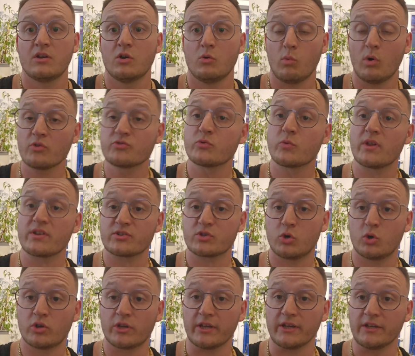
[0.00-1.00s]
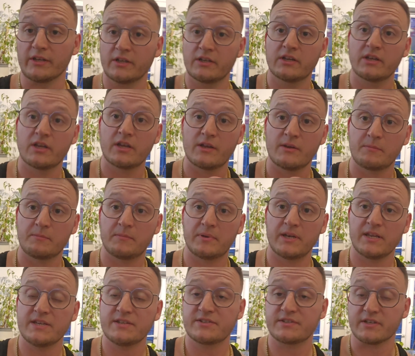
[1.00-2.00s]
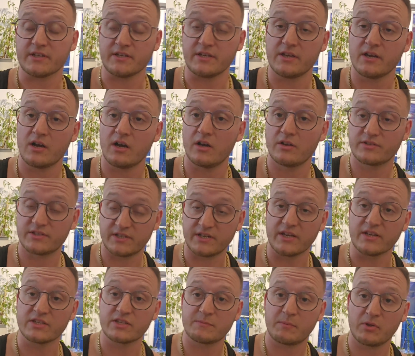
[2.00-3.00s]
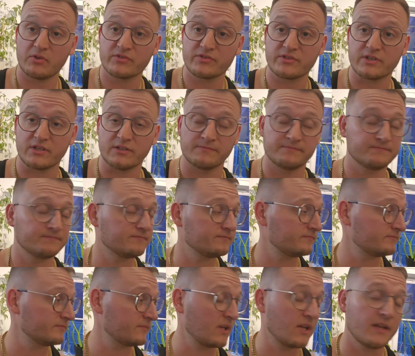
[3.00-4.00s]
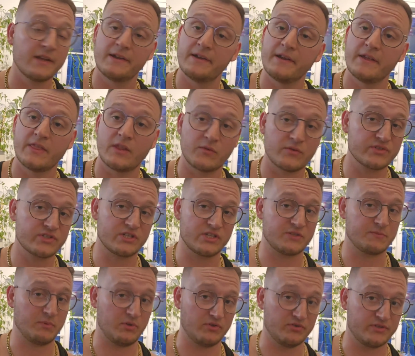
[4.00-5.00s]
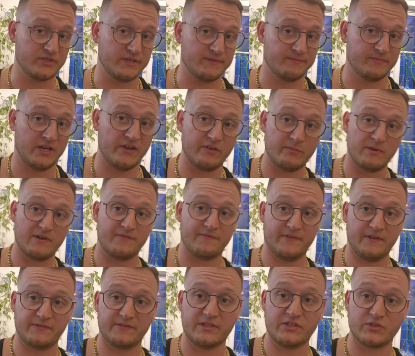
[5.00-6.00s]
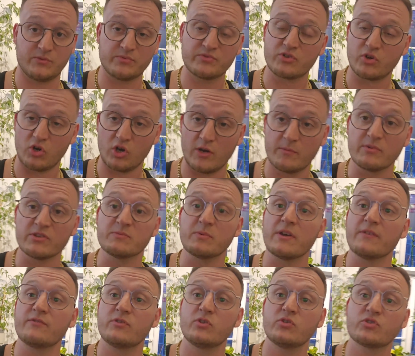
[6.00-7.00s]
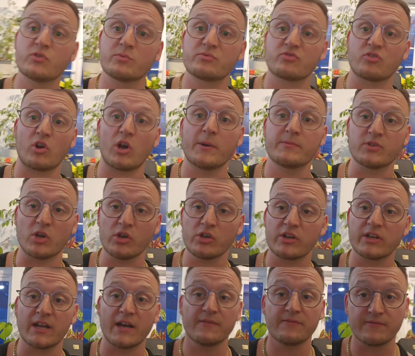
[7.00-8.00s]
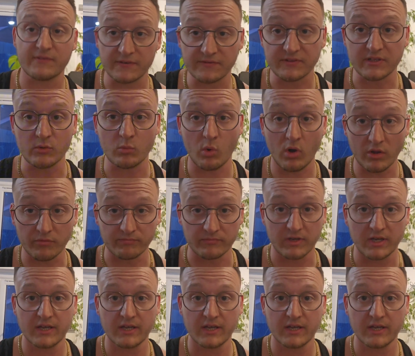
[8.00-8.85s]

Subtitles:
Whilst all that's cooking, please see today's sponsor. There isn't a sponsor. I have about 50 subscribers, but if you subscribed, I could have 51.